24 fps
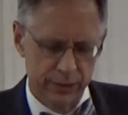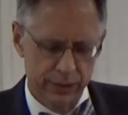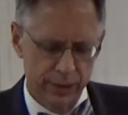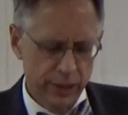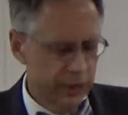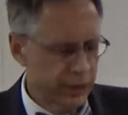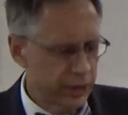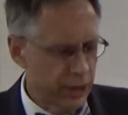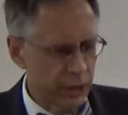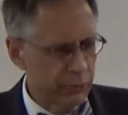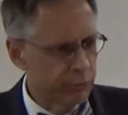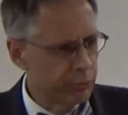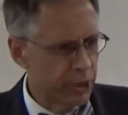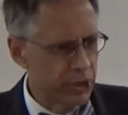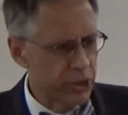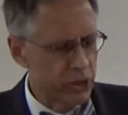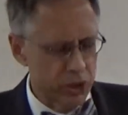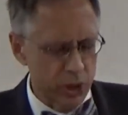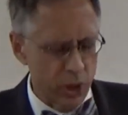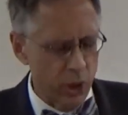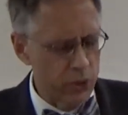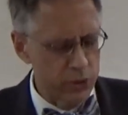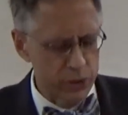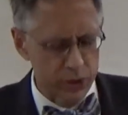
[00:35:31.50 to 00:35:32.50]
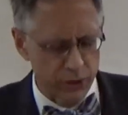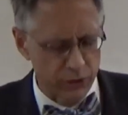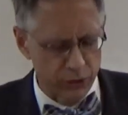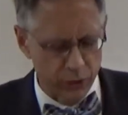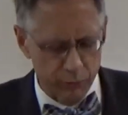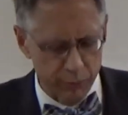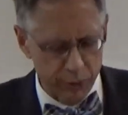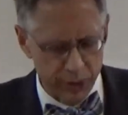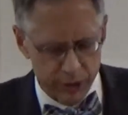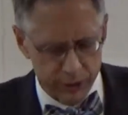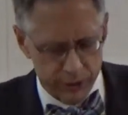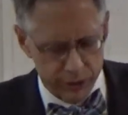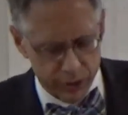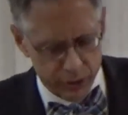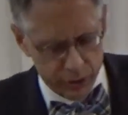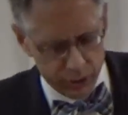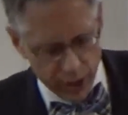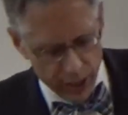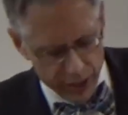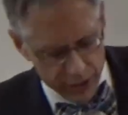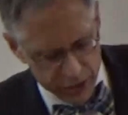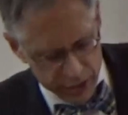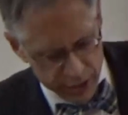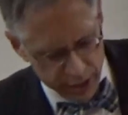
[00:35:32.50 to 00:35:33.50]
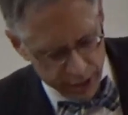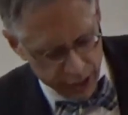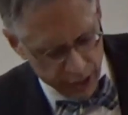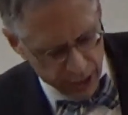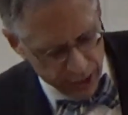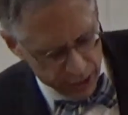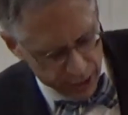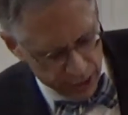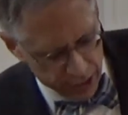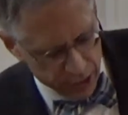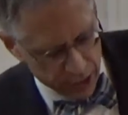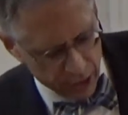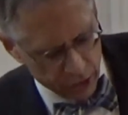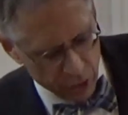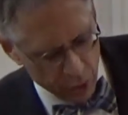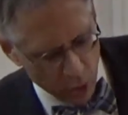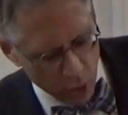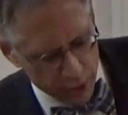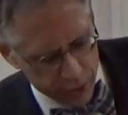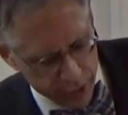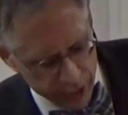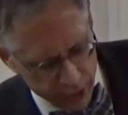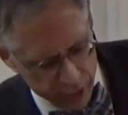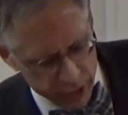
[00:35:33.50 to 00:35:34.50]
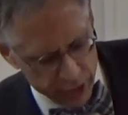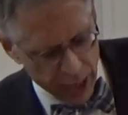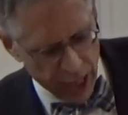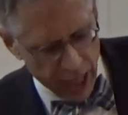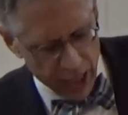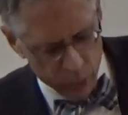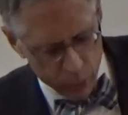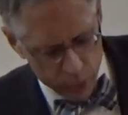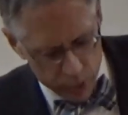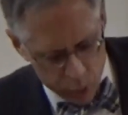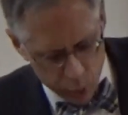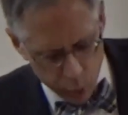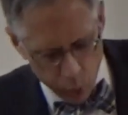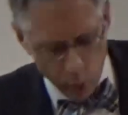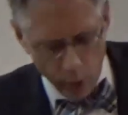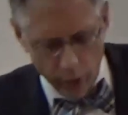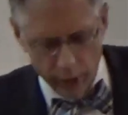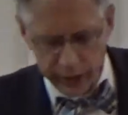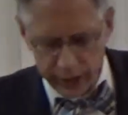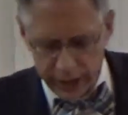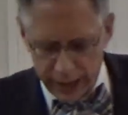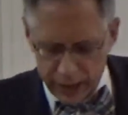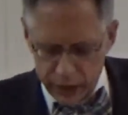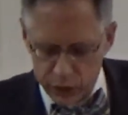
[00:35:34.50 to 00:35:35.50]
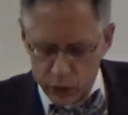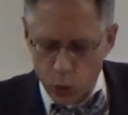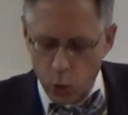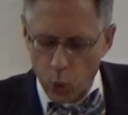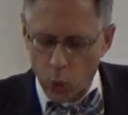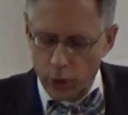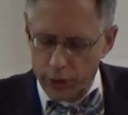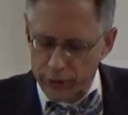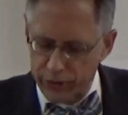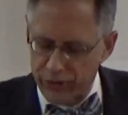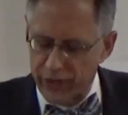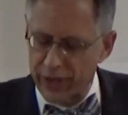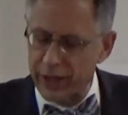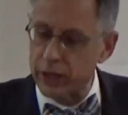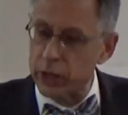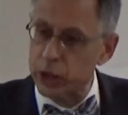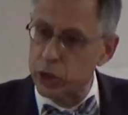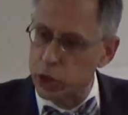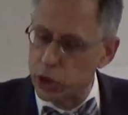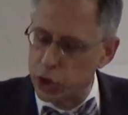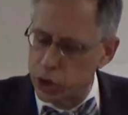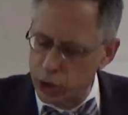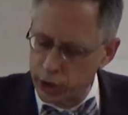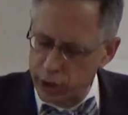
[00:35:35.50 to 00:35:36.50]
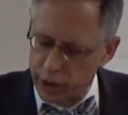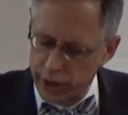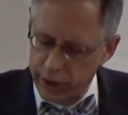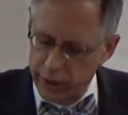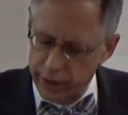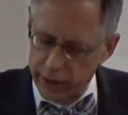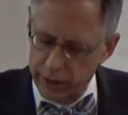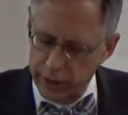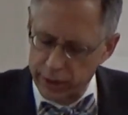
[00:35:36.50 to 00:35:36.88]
None but Joseph appear to trust that the Lord their God was working toward their good.